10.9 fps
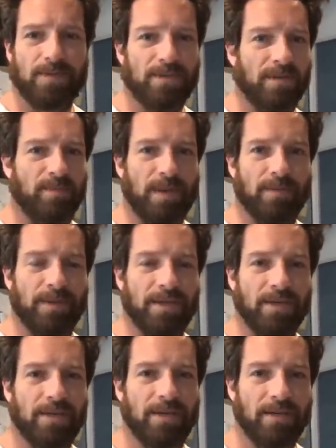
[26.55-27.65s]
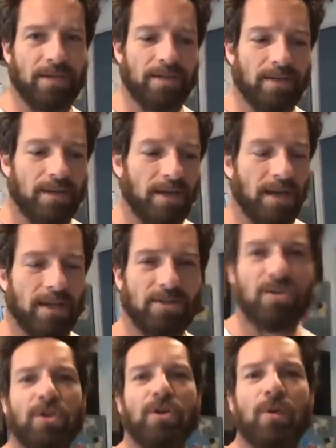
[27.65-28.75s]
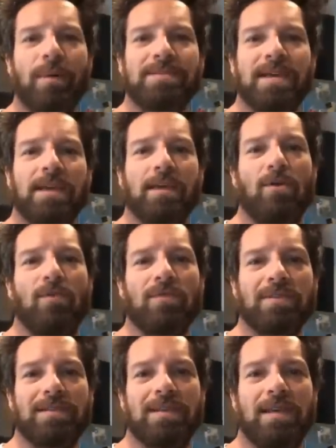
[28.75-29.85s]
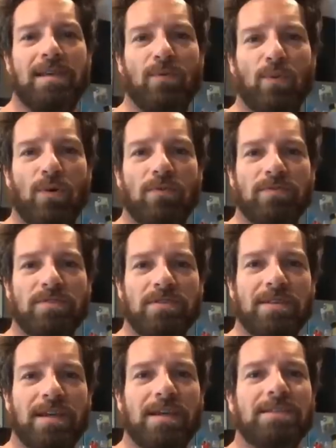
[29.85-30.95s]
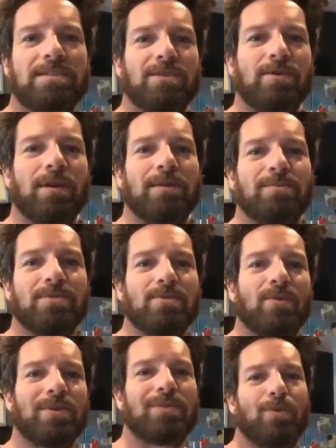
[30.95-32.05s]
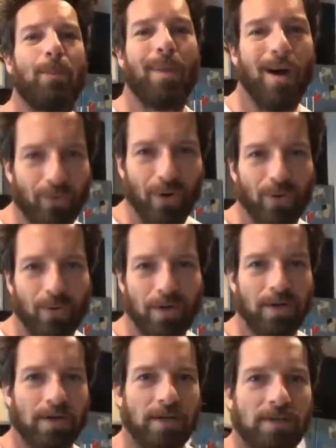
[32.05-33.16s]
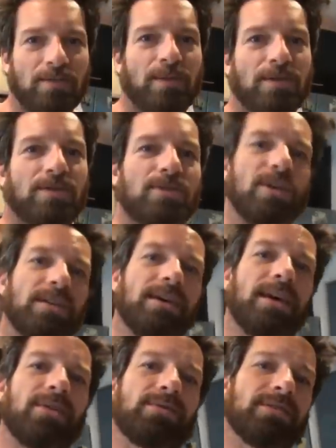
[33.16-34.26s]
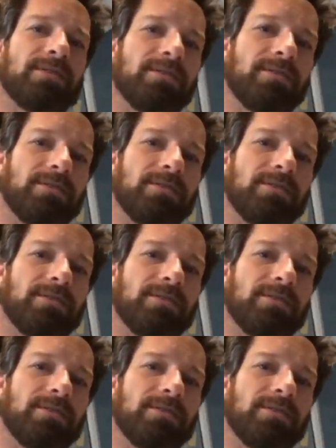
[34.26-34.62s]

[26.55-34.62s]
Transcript: Shit better be good. And two, I'm taking over Teen Wolf's Instagram story tomorrow. So make sure you check that out.